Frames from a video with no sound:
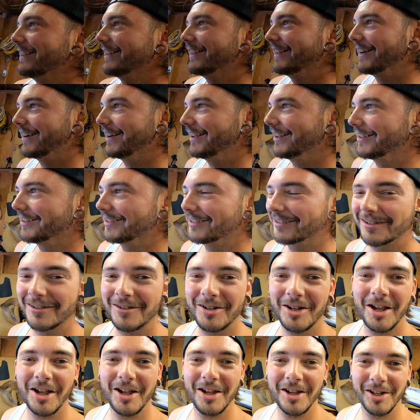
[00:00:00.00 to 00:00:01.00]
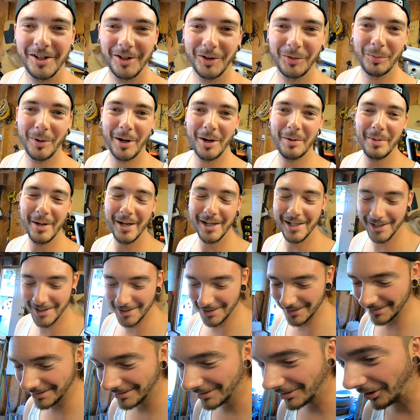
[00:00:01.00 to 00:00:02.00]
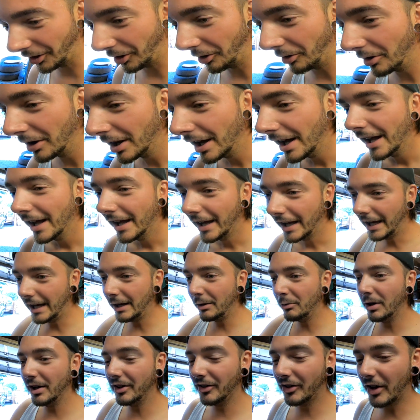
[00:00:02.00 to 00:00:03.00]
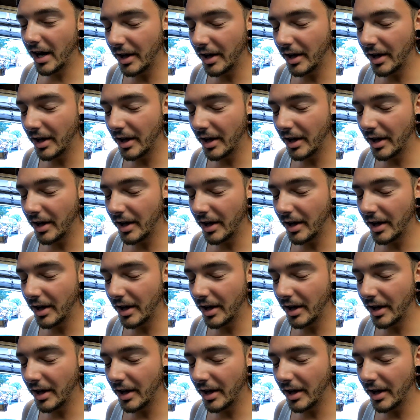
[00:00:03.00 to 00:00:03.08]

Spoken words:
not spray paint it. So anyways,